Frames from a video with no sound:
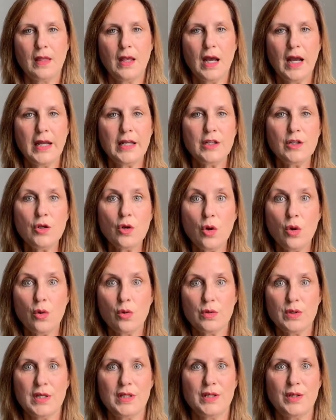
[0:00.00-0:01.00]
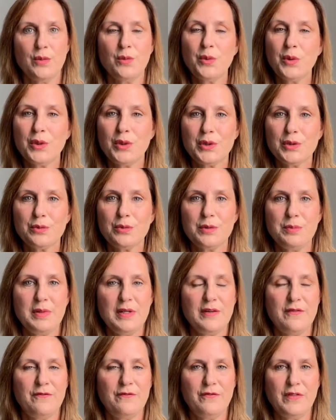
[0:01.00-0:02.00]
I know that the world would be
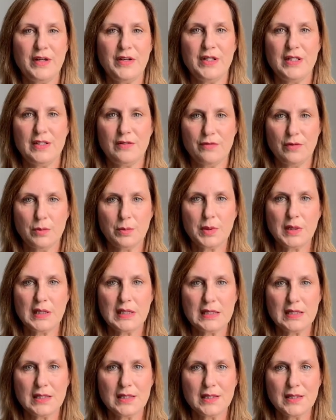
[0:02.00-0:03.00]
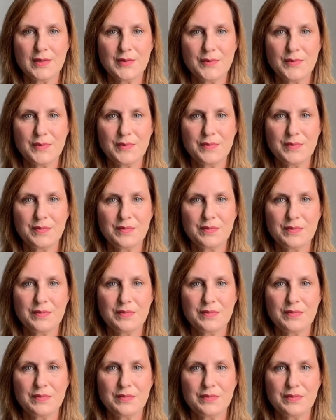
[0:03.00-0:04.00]
a very different place.
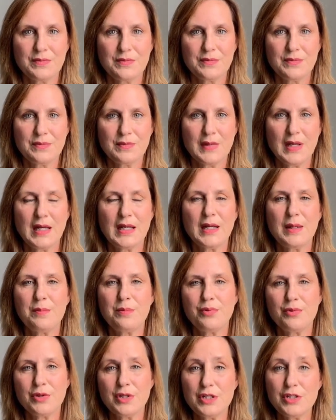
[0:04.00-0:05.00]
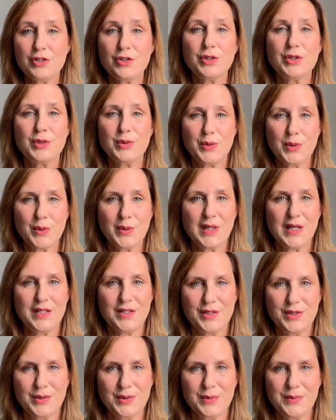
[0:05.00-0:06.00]
And I'm pretty sure you know that
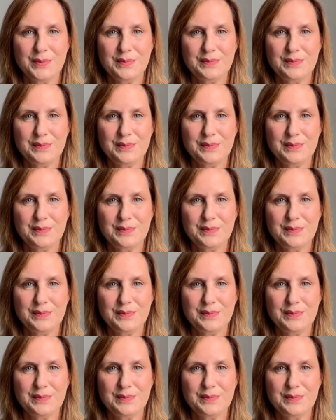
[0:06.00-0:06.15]
too.